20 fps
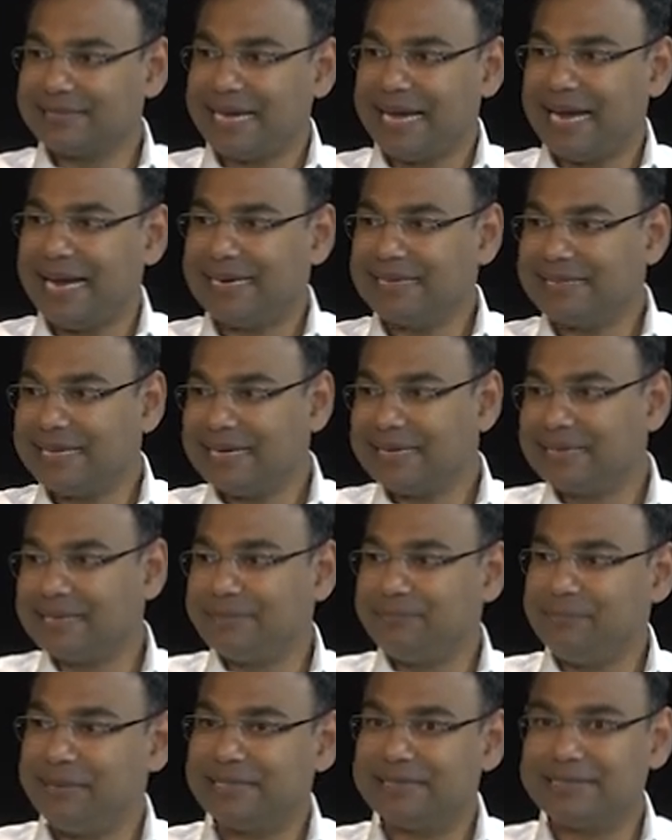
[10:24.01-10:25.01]
add
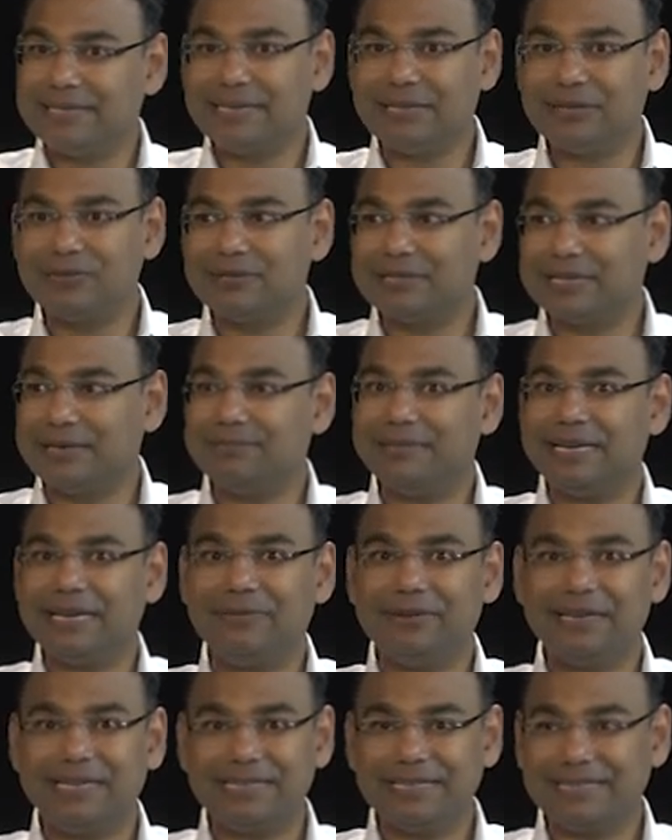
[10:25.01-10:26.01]
that, mix it, do something
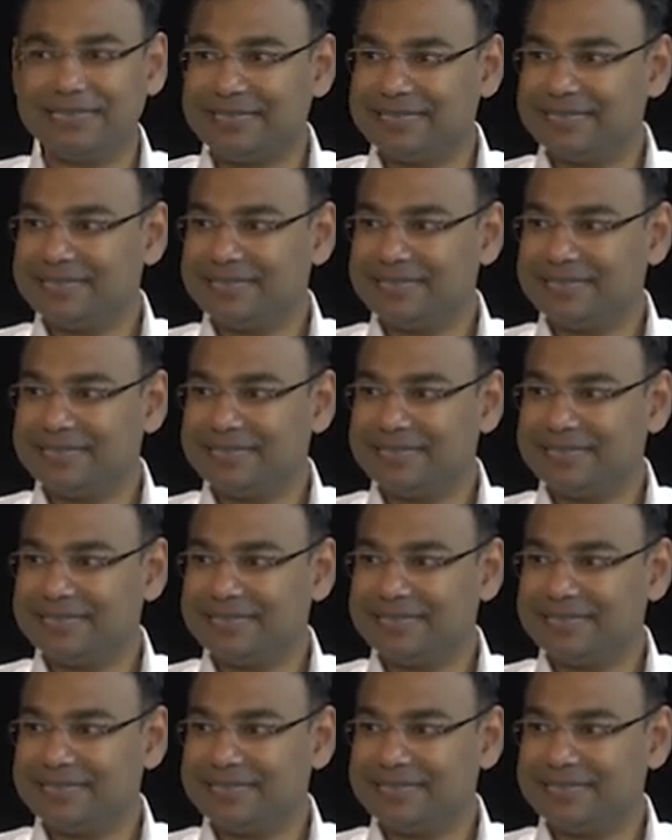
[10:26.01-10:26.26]
with it.